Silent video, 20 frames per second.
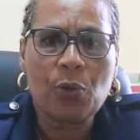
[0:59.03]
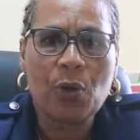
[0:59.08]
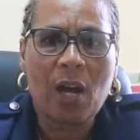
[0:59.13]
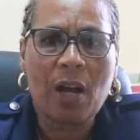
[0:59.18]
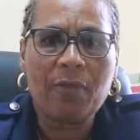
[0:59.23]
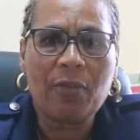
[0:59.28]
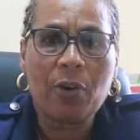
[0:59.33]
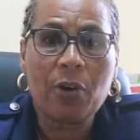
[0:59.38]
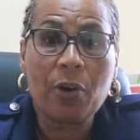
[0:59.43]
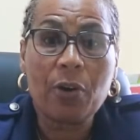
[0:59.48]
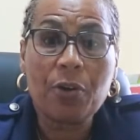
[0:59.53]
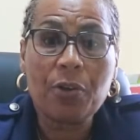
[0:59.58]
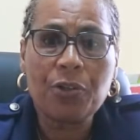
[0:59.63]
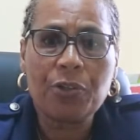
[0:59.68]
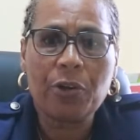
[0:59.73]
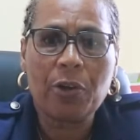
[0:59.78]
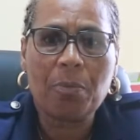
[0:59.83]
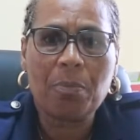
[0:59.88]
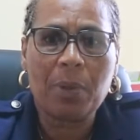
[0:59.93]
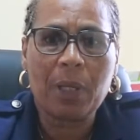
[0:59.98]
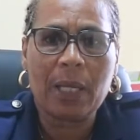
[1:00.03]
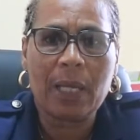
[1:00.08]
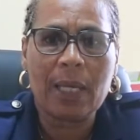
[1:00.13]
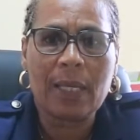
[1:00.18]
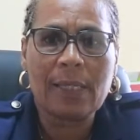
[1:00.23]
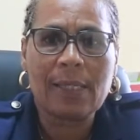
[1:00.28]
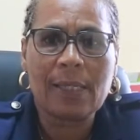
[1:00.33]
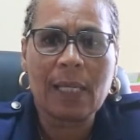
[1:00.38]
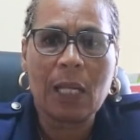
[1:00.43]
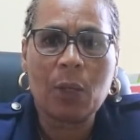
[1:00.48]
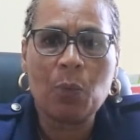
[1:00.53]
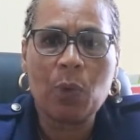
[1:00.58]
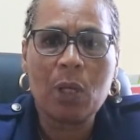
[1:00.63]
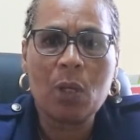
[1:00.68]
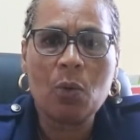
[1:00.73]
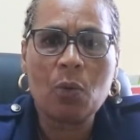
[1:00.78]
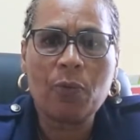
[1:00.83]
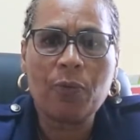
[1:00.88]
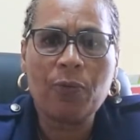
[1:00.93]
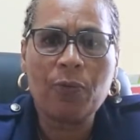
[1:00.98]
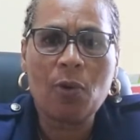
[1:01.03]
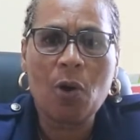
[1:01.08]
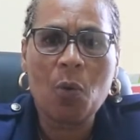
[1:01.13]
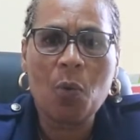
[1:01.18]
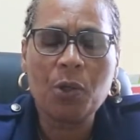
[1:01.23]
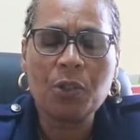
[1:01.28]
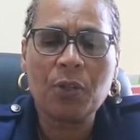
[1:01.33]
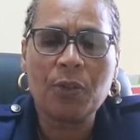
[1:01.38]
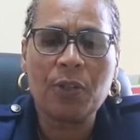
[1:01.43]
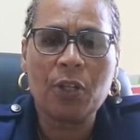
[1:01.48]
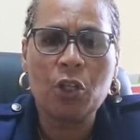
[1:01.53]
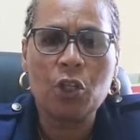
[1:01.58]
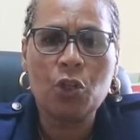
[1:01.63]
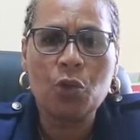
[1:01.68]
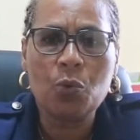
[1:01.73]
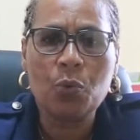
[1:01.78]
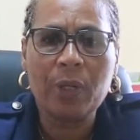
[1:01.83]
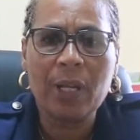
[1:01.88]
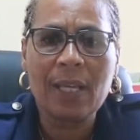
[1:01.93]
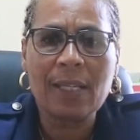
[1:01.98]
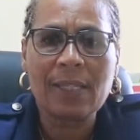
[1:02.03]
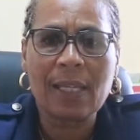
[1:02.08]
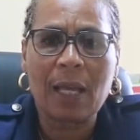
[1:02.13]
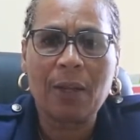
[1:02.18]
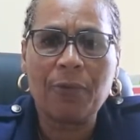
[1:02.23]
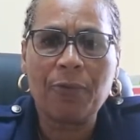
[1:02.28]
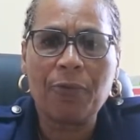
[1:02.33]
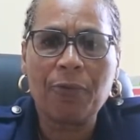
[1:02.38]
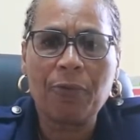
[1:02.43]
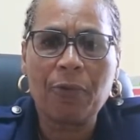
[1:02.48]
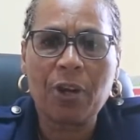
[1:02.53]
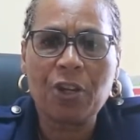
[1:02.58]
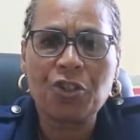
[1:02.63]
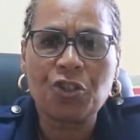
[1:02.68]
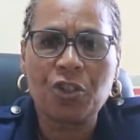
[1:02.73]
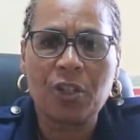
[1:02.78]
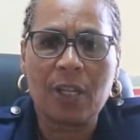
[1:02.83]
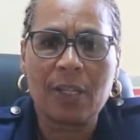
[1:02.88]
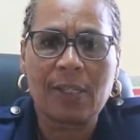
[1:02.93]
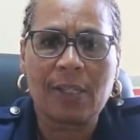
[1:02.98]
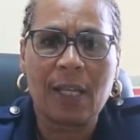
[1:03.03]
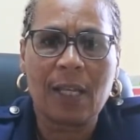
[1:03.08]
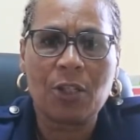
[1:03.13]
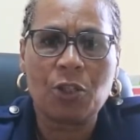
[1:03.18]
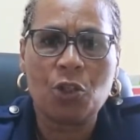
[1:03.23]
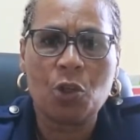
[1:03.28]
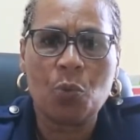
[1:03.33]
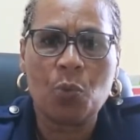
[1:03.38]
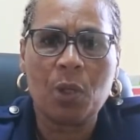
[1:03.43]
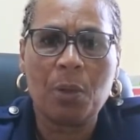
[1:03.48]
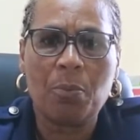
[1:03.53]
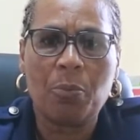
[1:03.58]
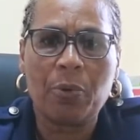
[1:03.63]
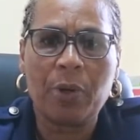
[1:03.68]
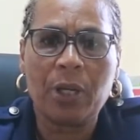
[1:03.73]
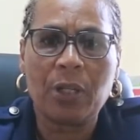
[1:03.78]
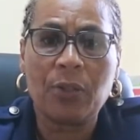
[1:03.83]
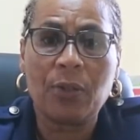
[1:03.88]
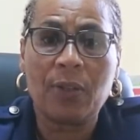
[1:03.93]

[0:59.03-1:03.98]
you have earned your place, and we look forward to the newness and freshness that you will bring